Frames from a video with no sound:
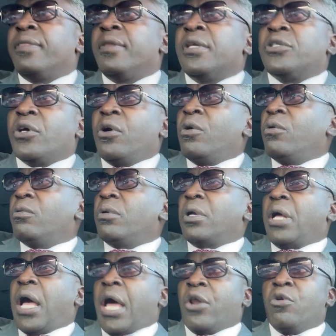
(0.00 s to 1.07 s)
So
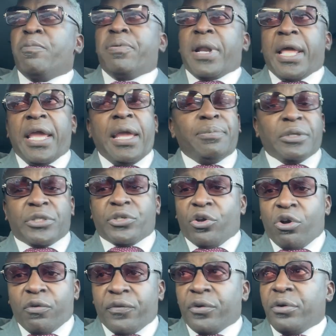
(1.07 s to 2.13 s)
I don't blame the
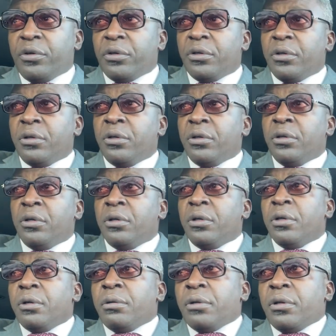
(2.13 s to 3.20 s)
server
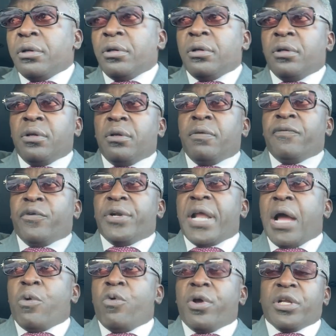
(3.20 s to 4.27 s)
for
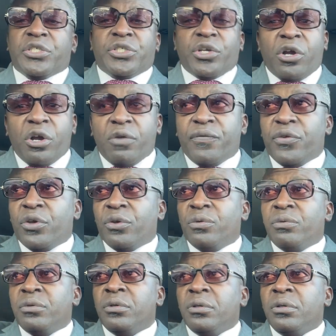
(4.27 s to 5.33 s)
not wanting to serve you.